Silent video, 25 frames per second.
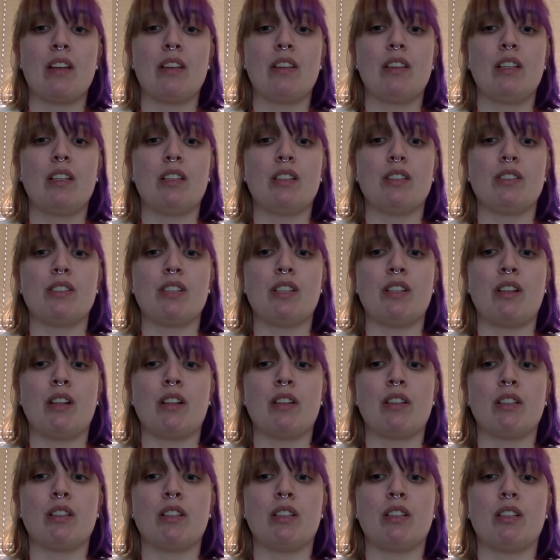There's
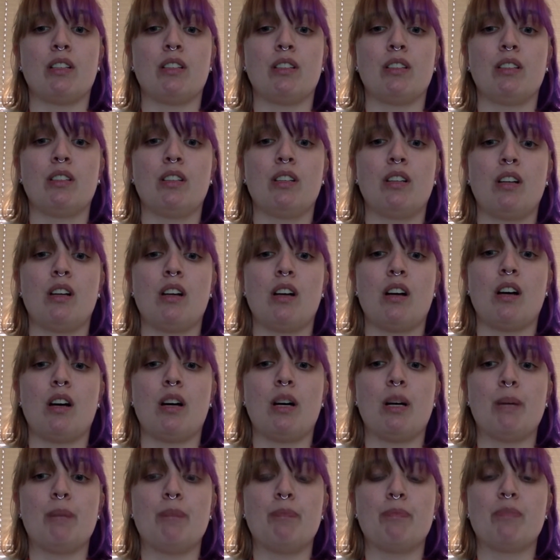another
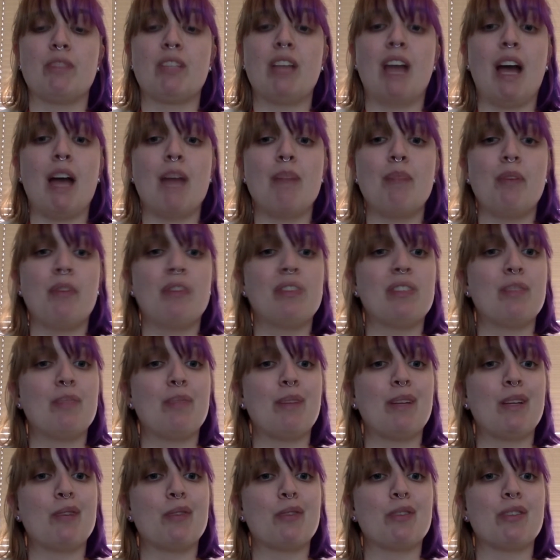type of
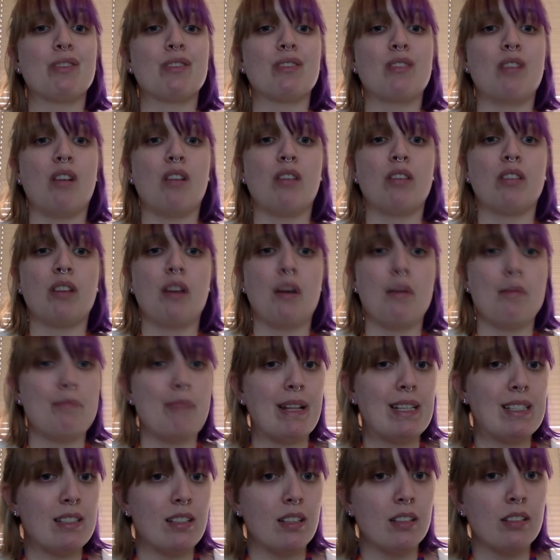symbiosis called
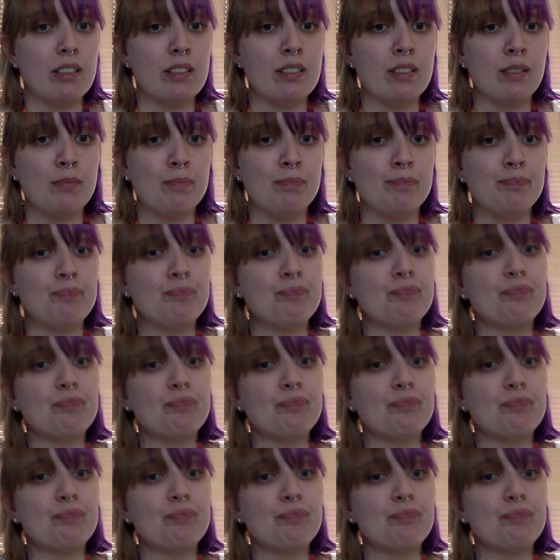commensalism,